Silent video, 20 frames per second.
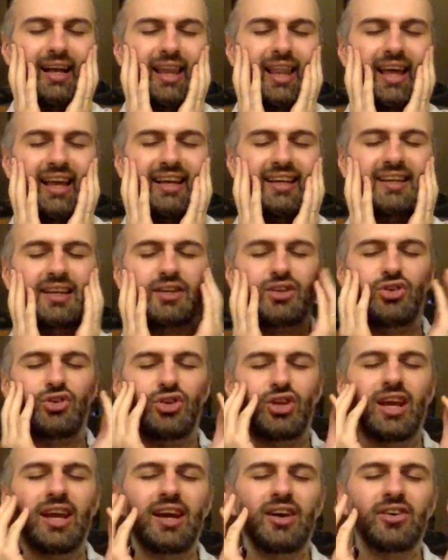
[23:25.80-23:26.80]
like the
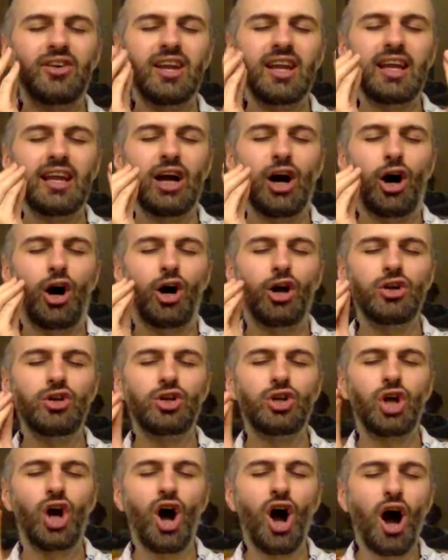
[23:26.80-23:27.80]
cherry
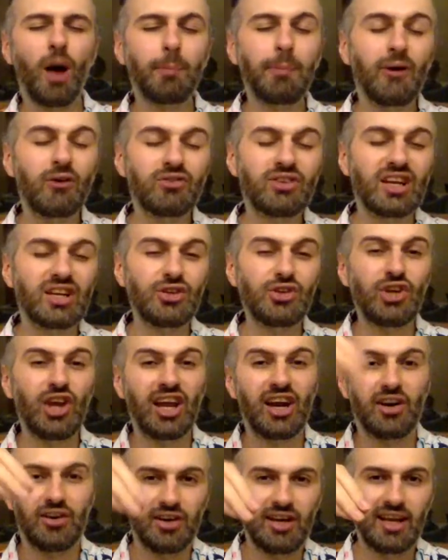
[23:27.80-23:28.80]
on top of the
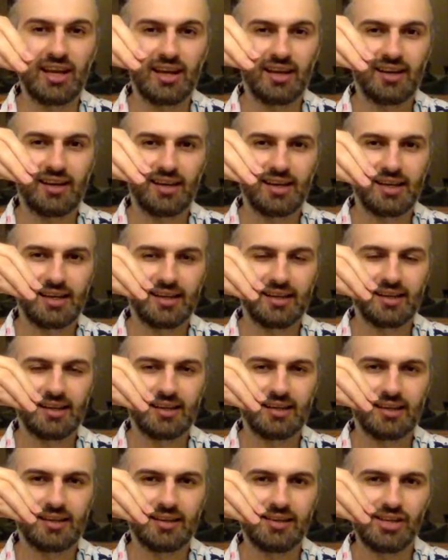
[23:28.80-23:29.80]
cherry,
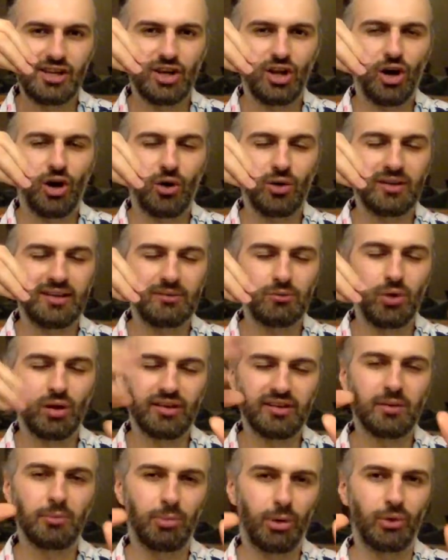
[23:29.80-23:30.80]

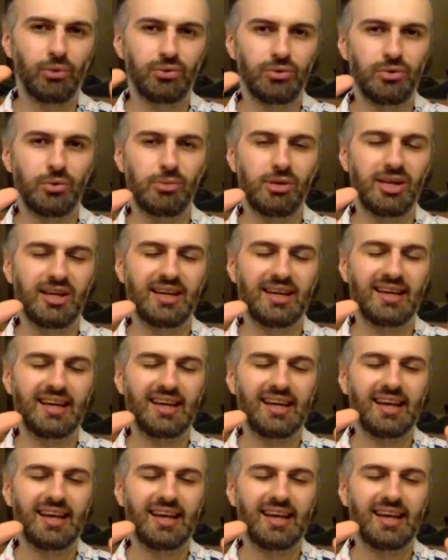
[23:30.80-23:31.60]
was supposed to be.